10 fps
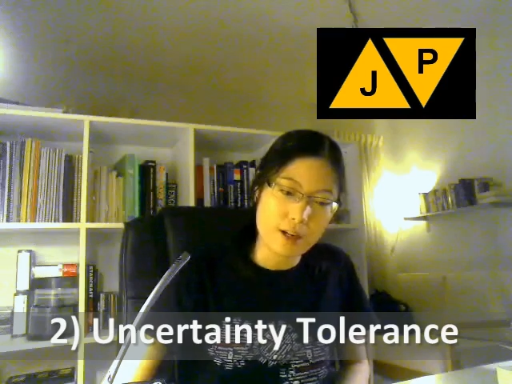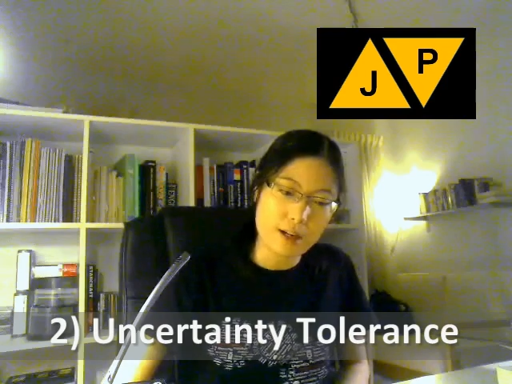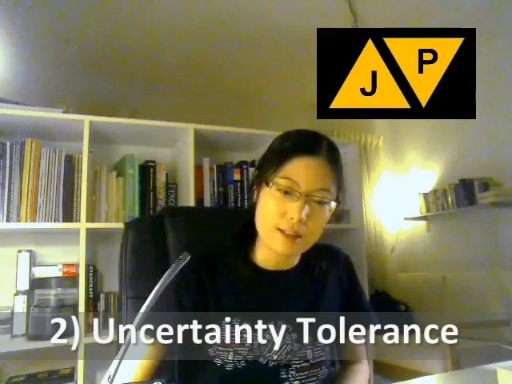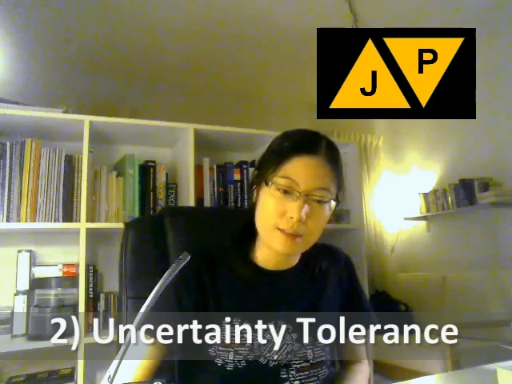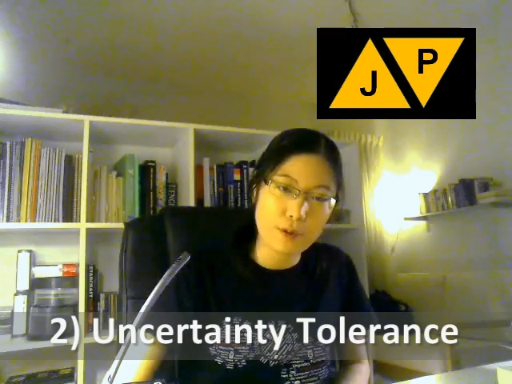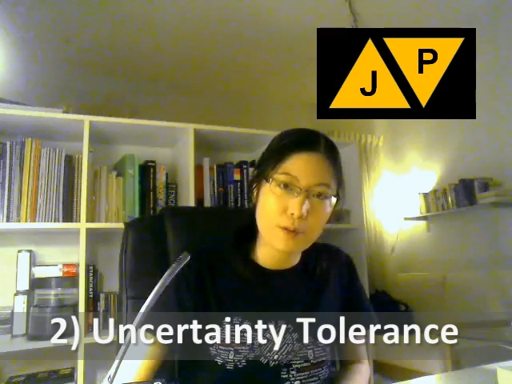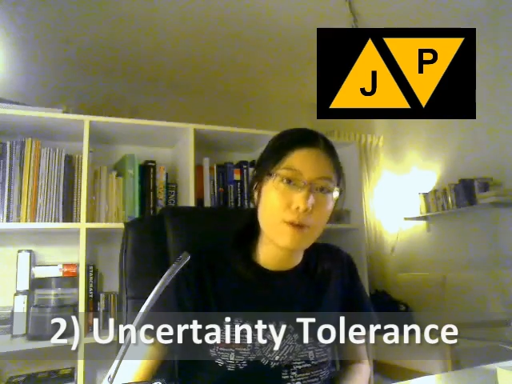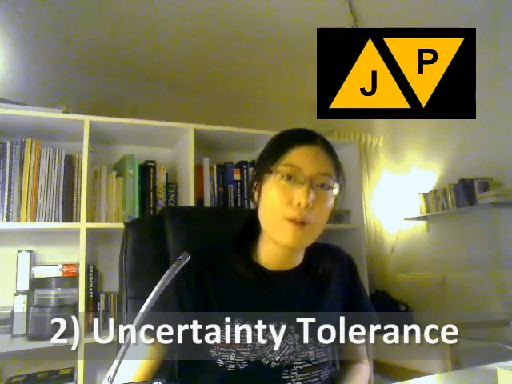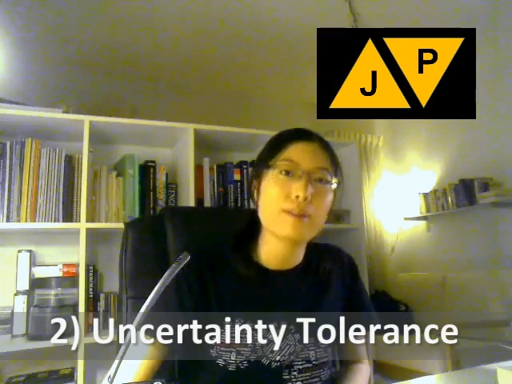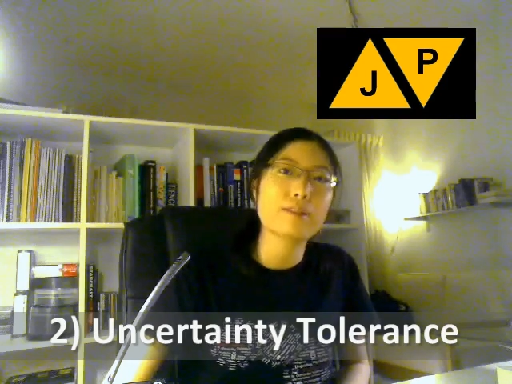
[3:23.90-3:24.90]
unspoken
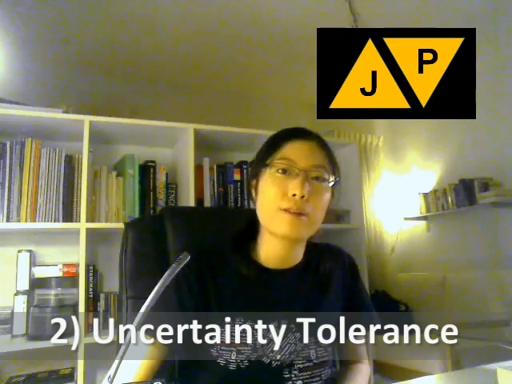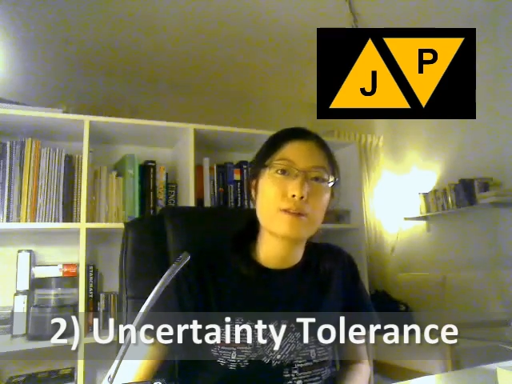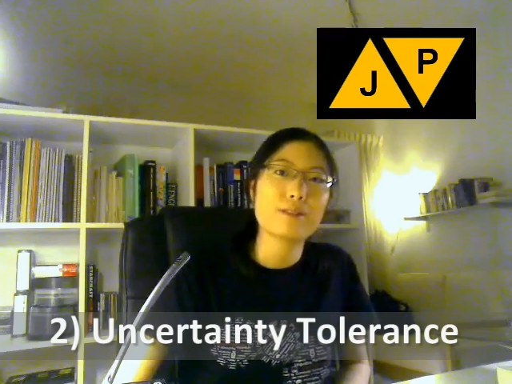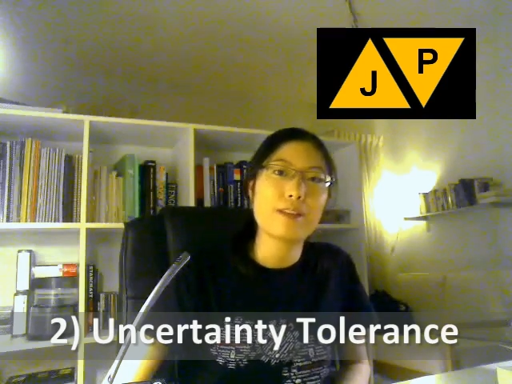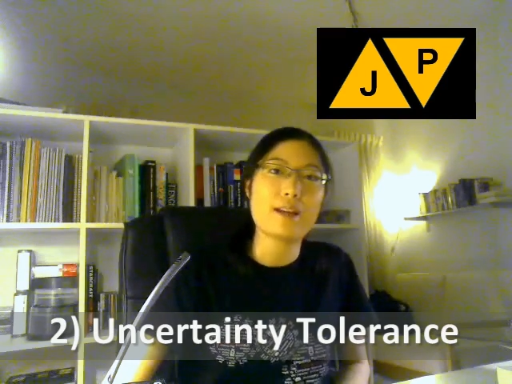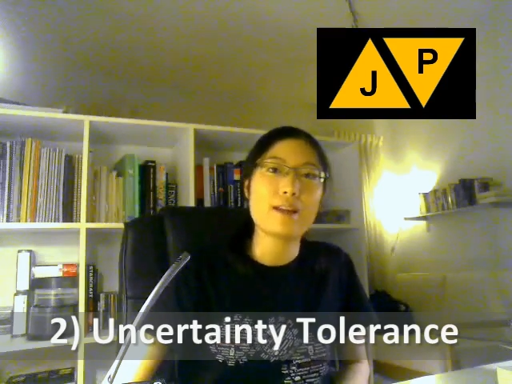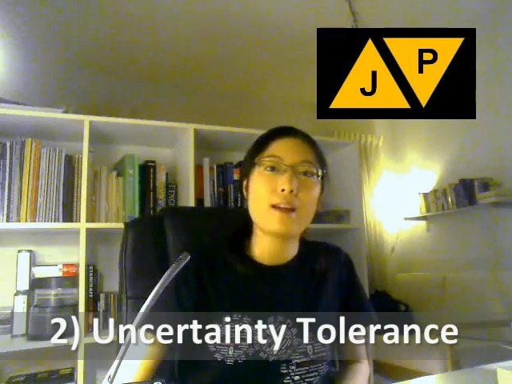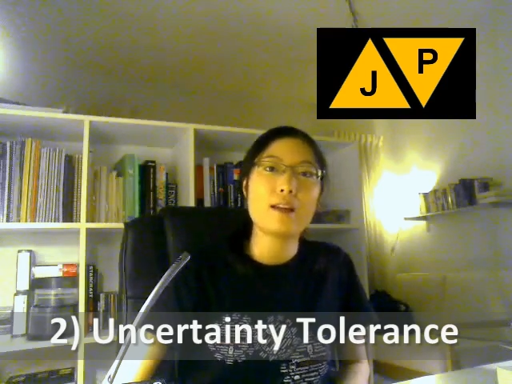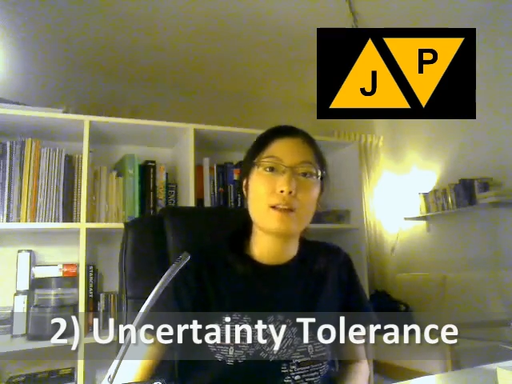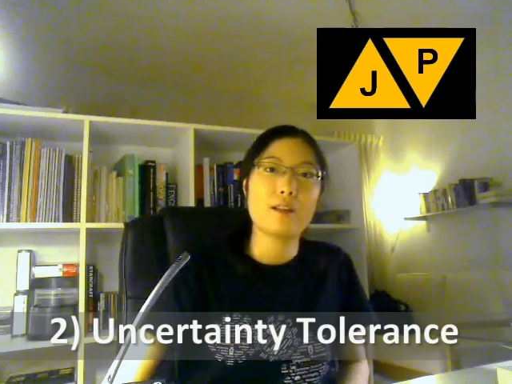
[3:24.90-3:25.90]
premise goes that
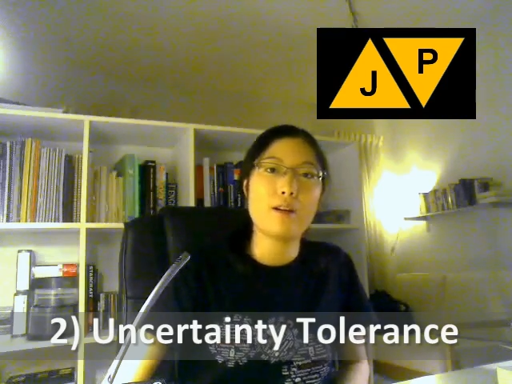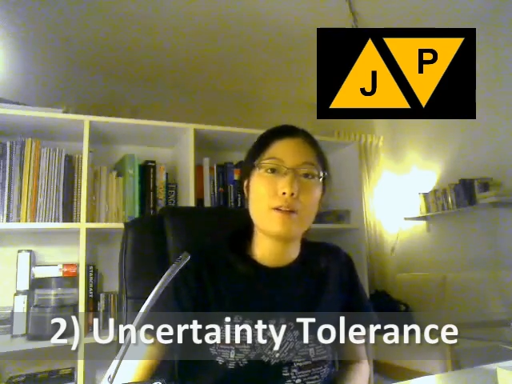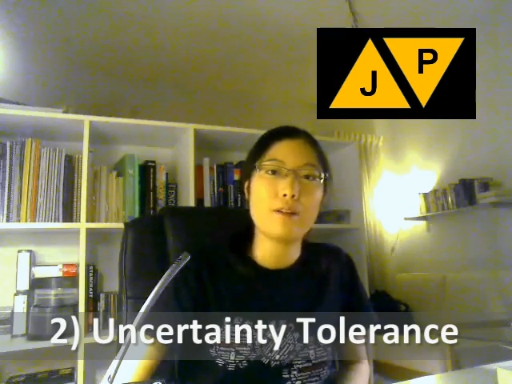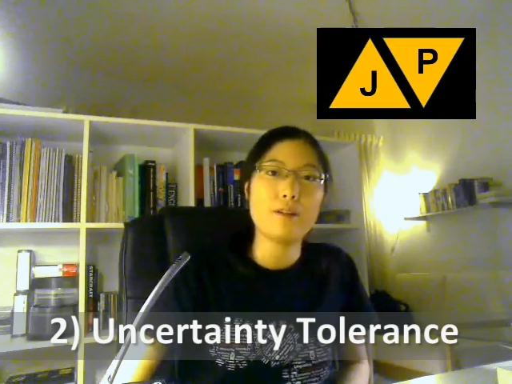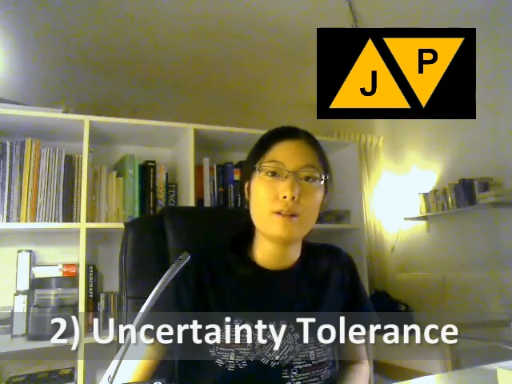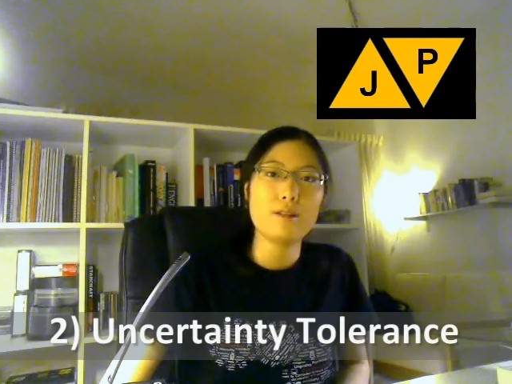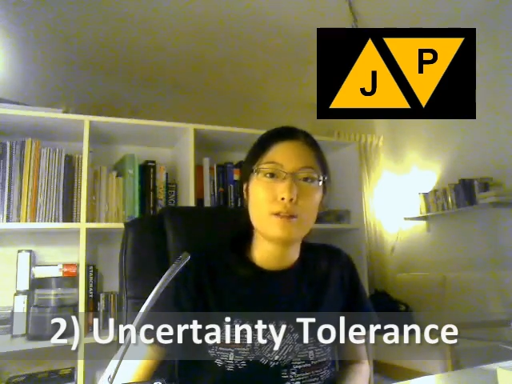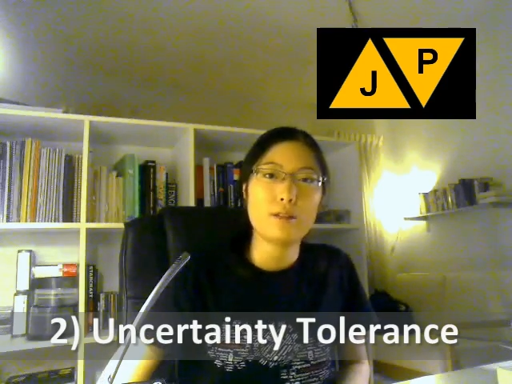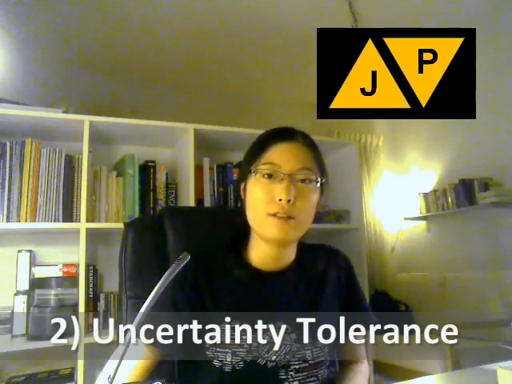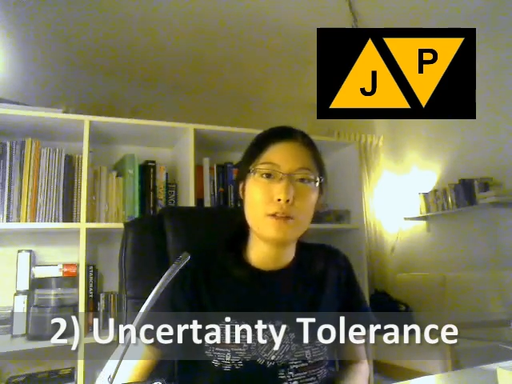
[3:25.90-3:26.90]
the longer
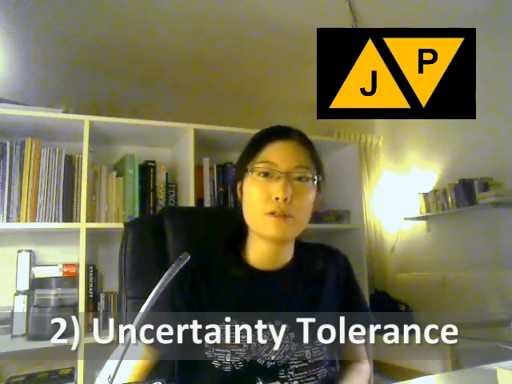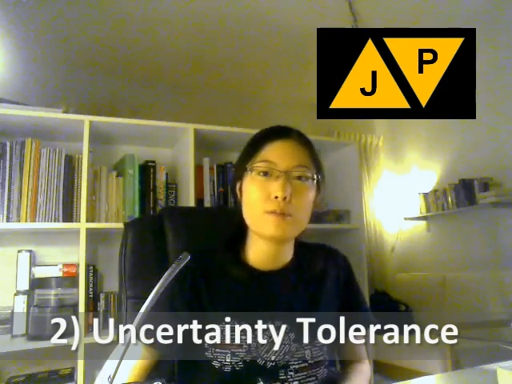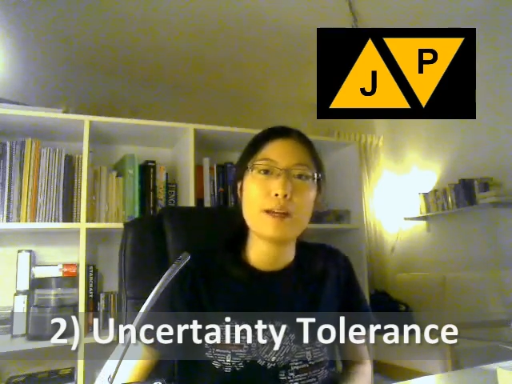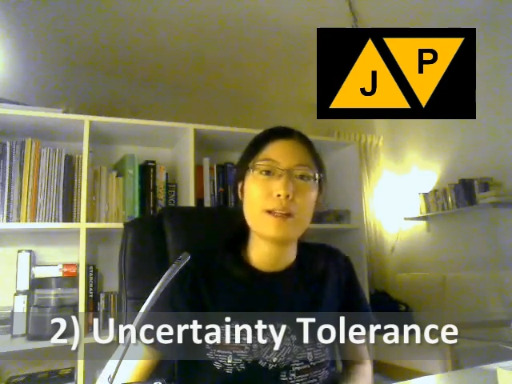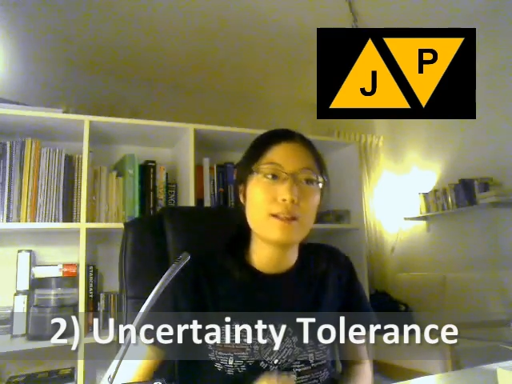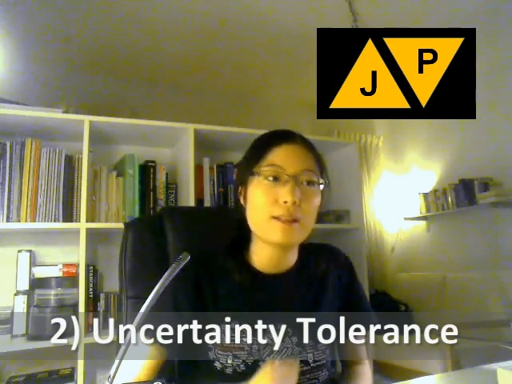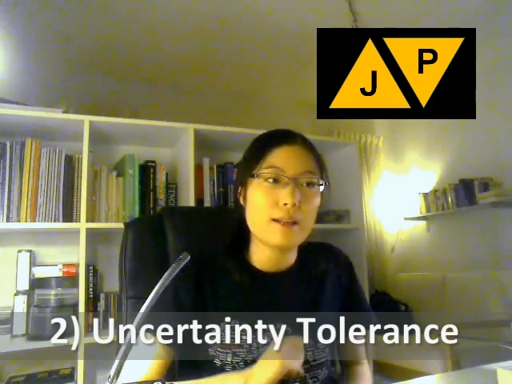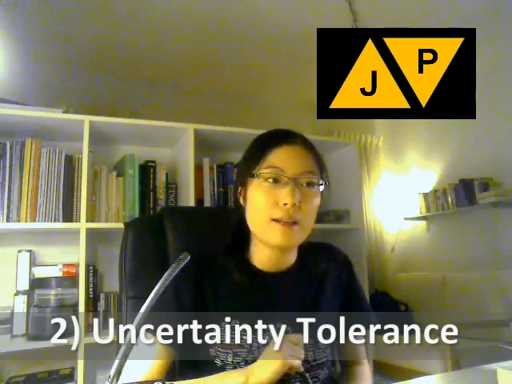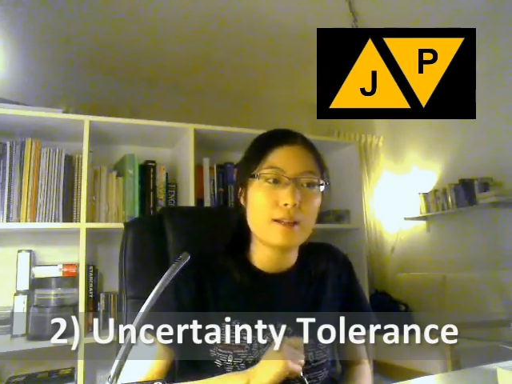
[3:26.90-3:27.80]
you spend